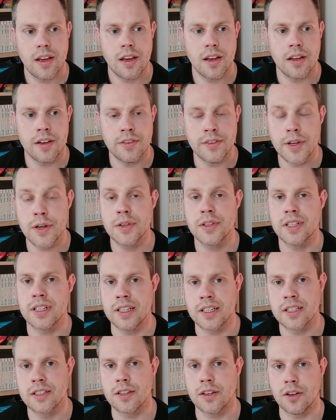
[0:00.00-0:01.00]

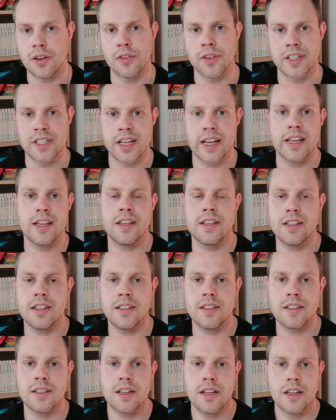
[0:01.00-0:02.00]
noticed all the
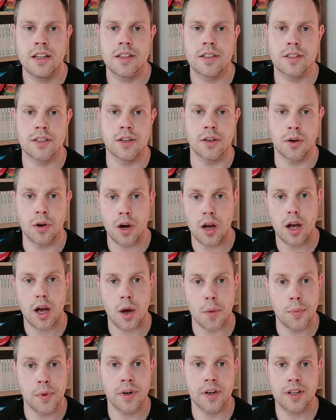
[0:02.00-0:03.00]
changes. So
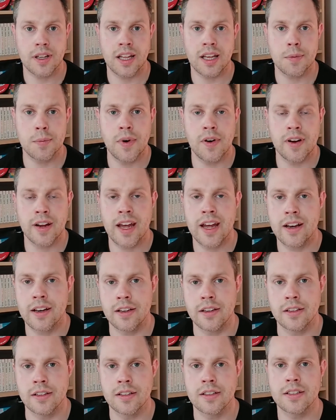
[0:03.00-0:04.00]
a book like Mary
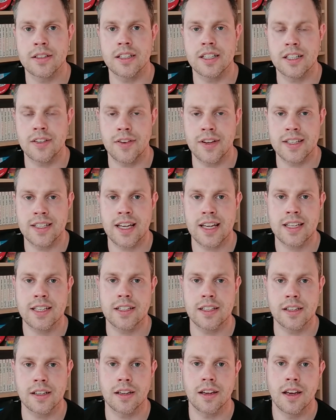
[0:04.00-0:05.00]
Cadogan's is
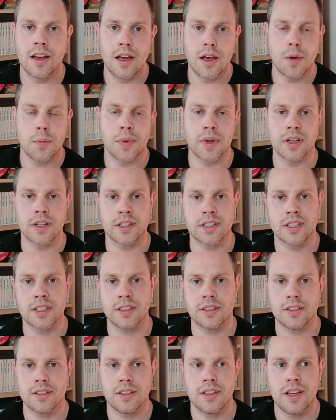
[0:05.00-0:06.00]
fantastic because
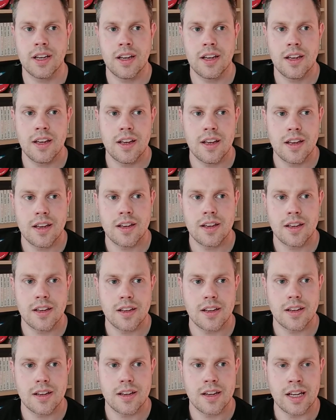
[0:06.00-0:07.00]
it
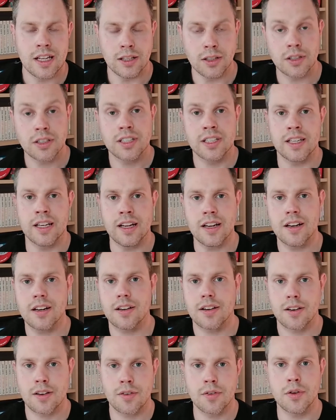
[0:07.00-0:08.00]
looks at it
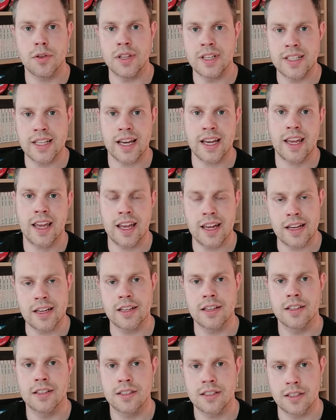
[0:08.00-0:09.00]
through the
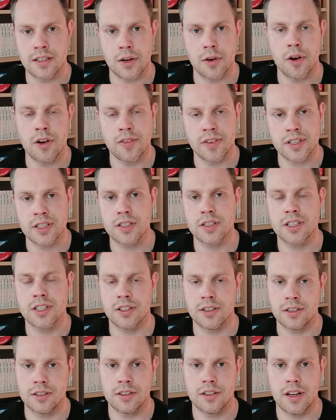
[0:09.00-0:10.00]
decades, over such
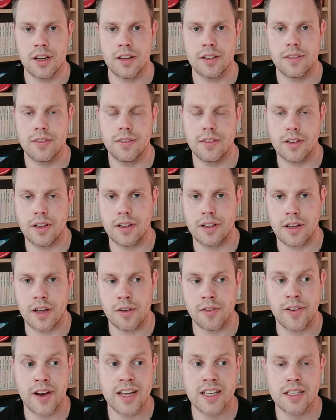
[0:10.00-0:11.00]
a
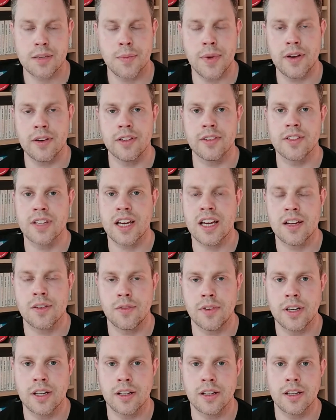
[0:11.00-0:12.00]
vast amount of
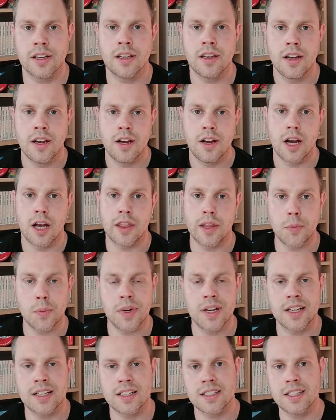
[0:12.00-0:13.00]
time, really, and then we
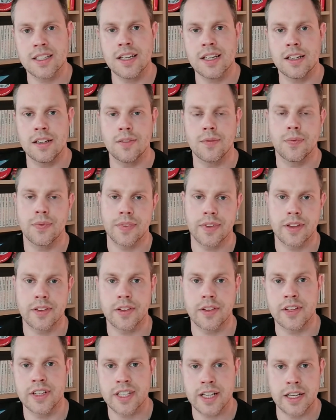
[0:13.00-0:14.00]
can see that
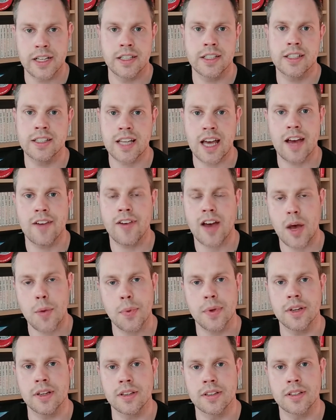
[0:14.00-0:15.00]
the changes have
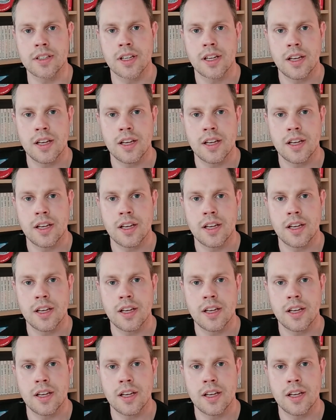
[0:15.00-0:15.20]
happened.